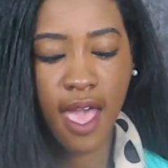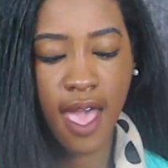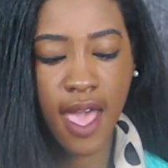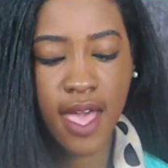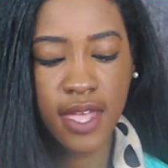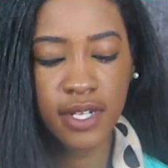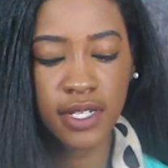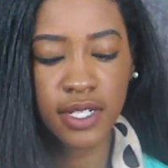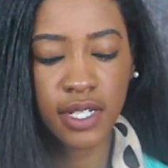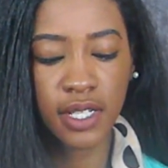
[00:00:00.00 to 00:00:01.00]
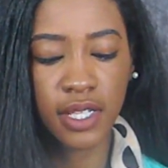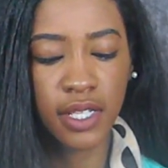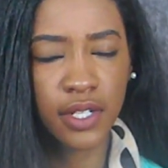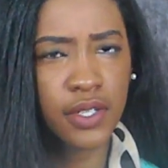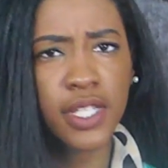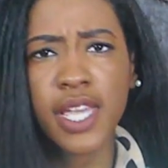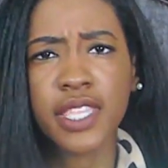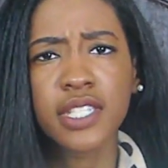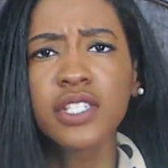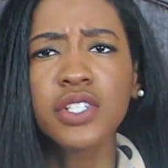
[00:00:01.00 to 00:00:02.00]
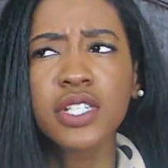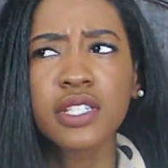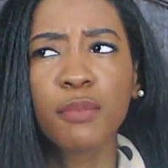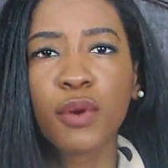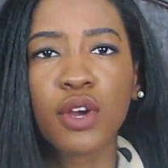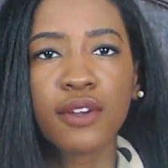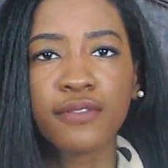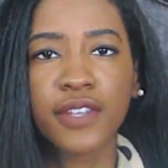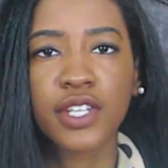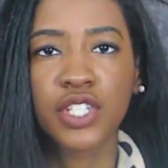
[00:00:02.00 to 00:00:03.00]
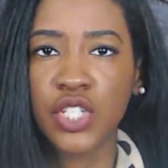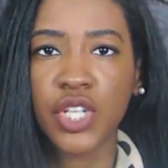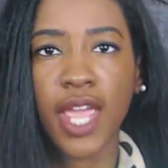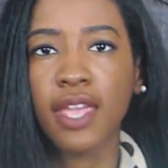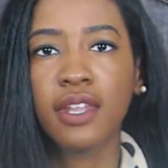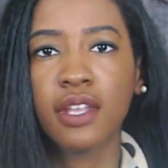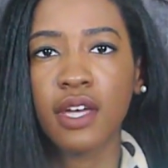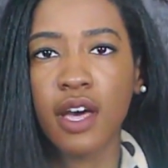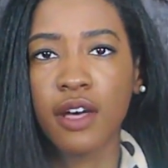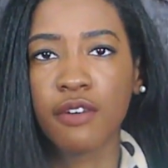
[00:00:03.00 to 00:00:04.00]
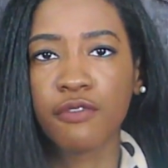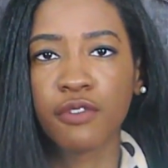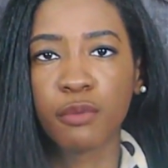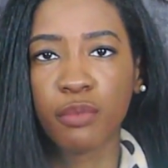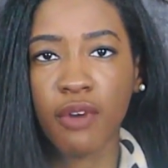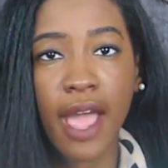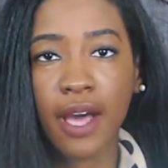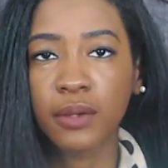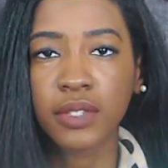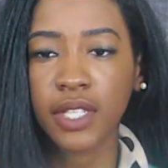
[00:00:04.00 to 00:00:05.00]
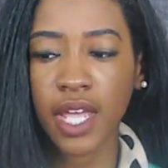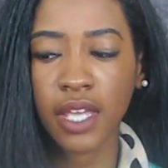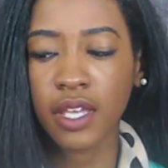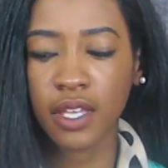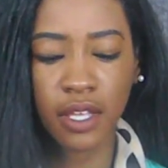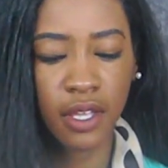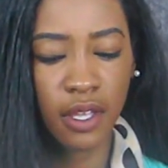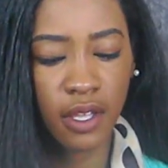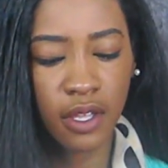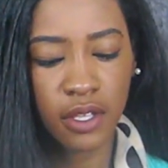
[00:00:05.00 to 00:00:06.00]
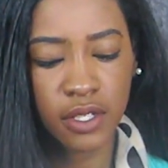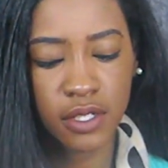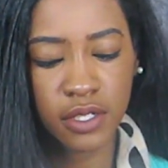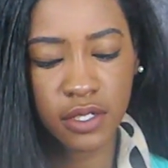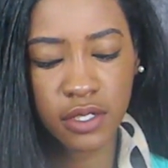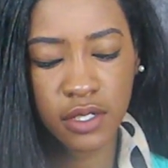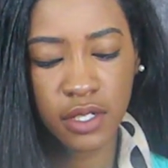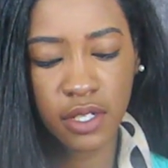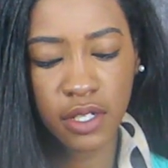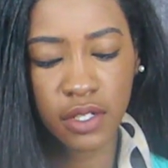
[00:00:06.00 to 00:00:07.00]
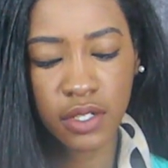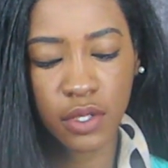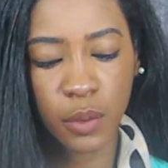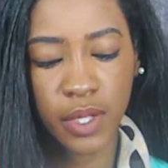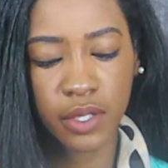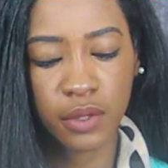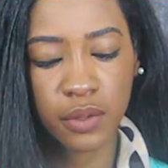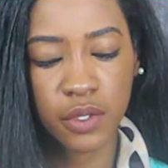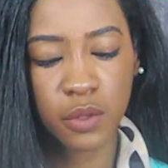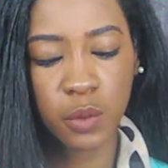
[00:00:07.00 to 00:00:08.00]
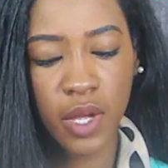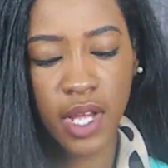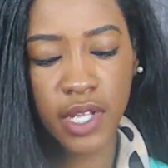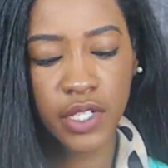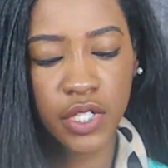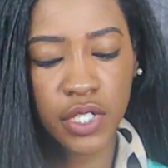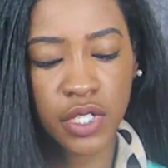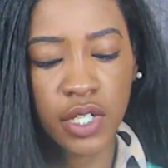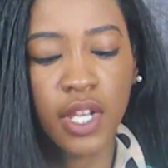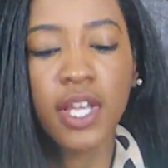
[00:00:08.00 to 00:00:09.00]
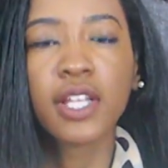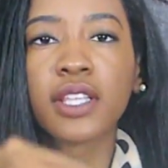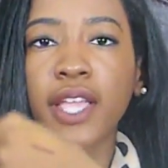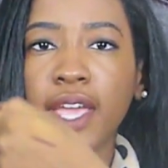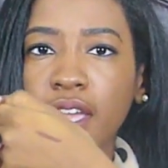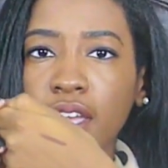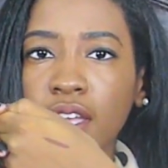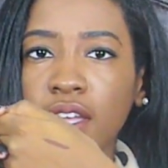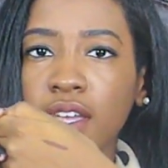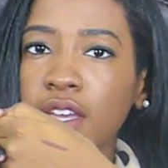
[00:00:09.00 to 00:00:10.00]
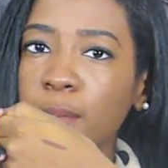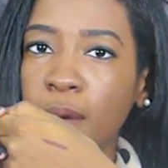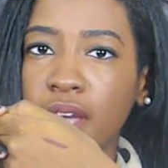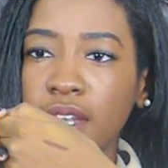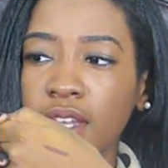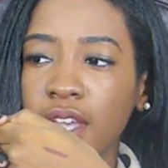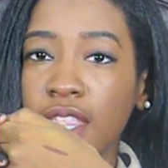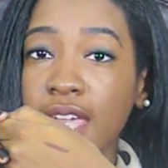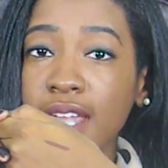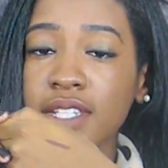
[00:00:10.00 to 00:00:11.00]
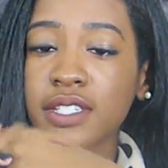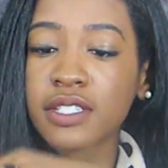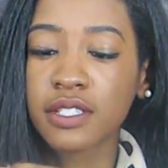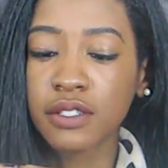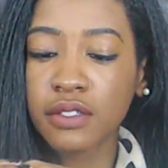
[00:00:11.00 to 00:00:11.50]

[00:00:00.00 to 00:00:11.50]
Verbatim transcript: and literally like, this is just the perfect shade of brown. Like, see here, a quick little swatch. Like, come on, that is